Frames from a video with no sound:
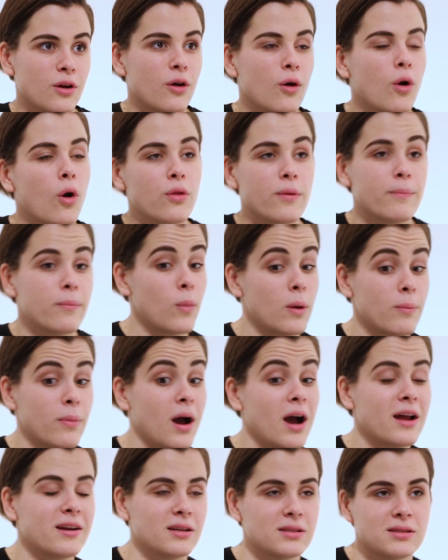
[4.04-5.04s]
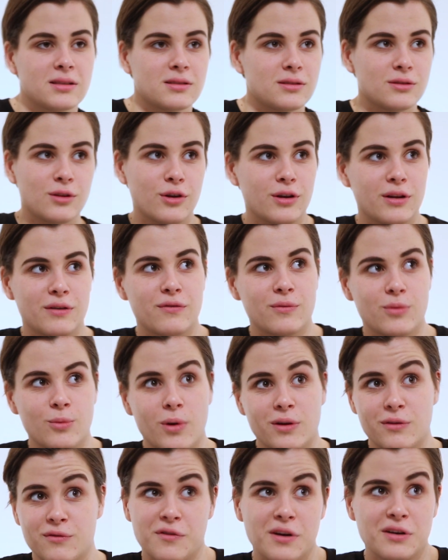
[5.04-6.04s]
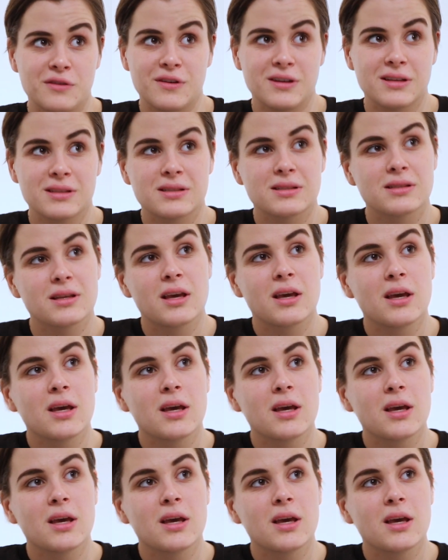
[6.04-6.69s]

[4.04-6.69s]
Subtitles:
know, or the one behind us isn't learning from the one in front of us?